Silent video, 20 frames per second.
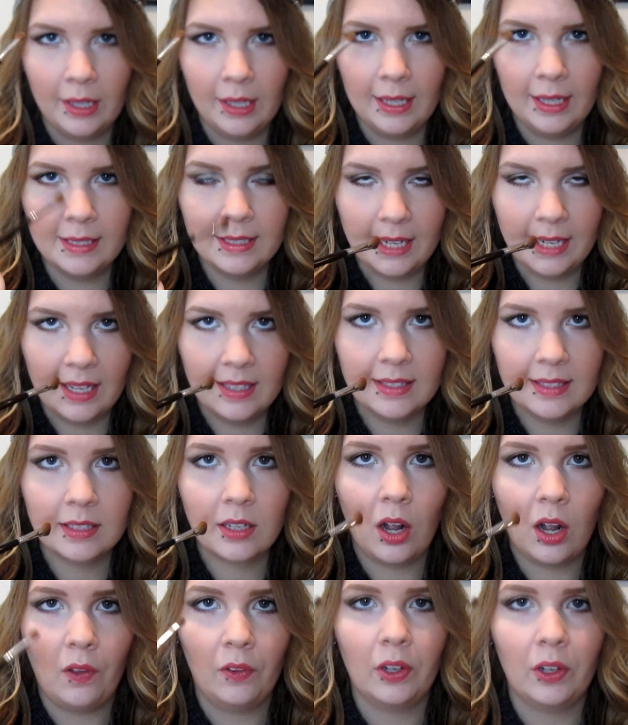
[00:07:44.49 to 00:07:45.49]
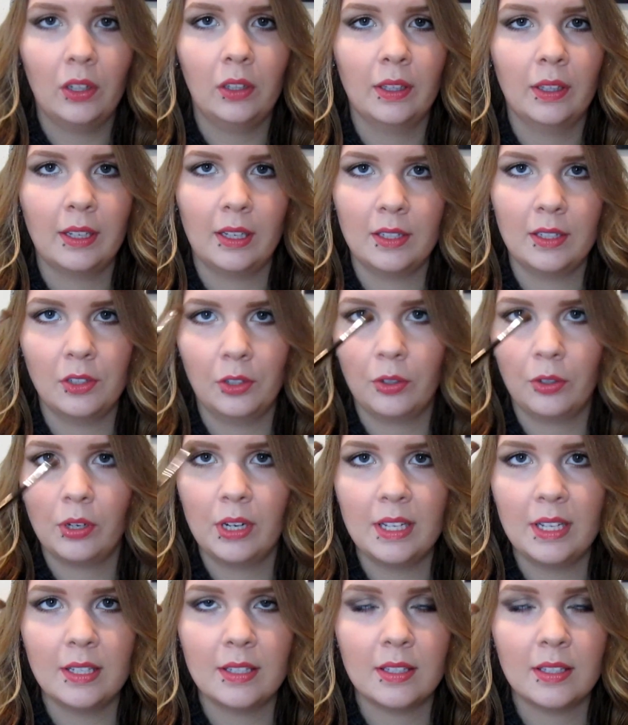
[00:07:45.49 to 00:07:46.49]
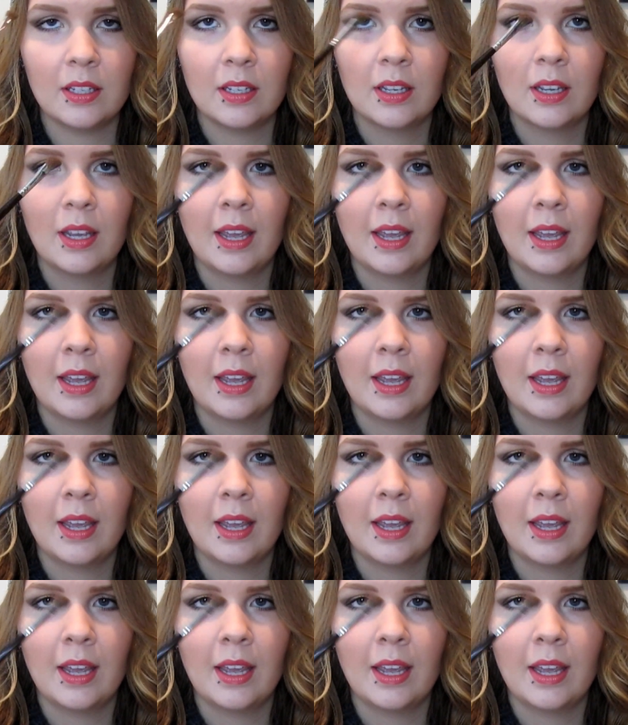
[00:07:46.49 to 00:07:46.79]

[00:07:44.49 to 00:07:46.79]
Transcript: intense color like in your crease,